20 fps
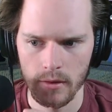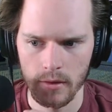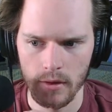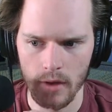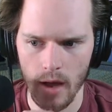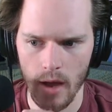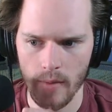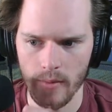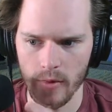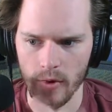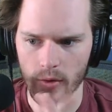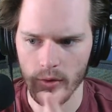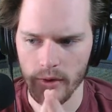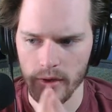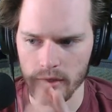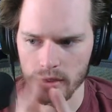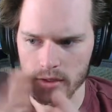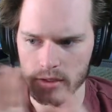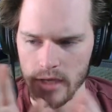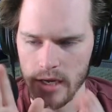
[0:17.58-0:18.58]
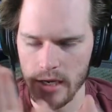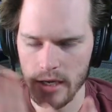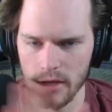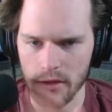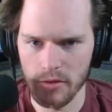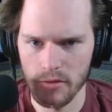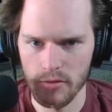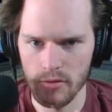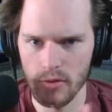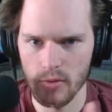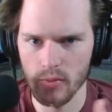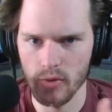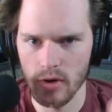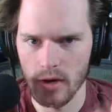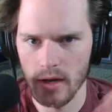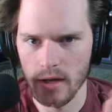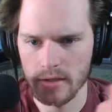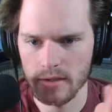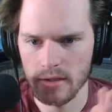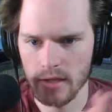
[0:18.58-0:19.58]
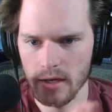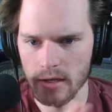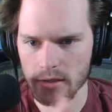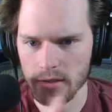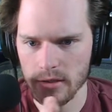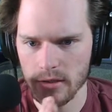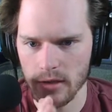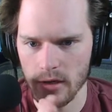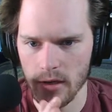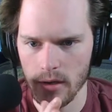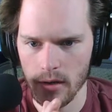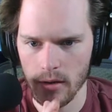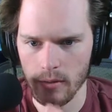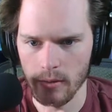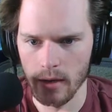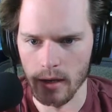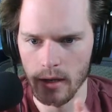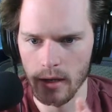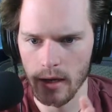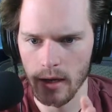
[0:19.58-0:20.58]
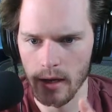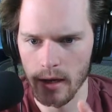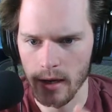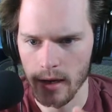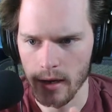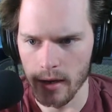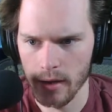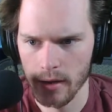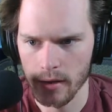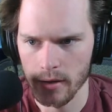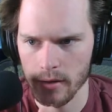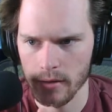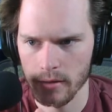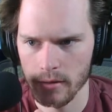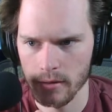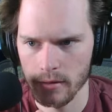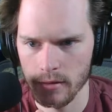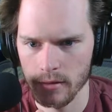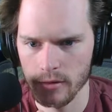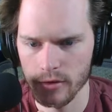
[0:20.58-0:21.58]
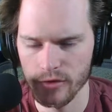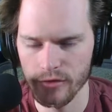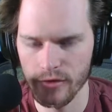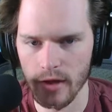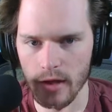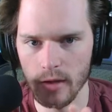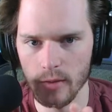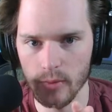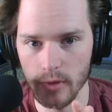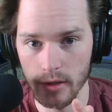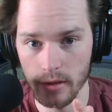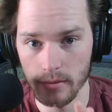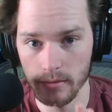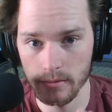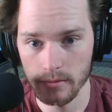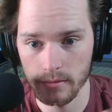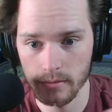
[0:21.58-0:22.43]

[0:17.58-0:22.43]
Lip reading: I'm going to take you through the process while I develop it,